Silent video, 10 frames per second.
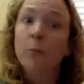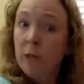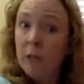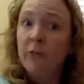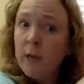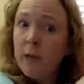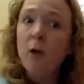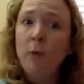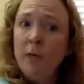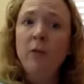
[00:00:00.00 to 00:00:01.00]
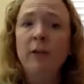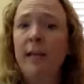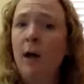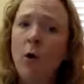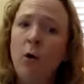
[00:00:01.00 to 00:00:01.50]
Because we know
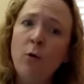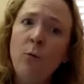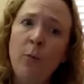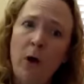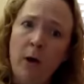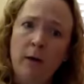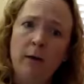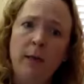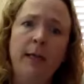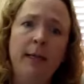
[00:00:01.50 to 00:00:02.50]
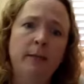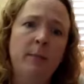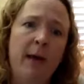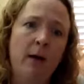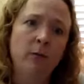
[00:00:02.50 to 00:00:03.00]
that whole part is
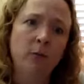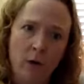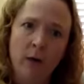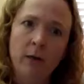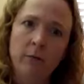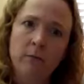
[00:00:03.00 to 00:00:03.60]
about Laura,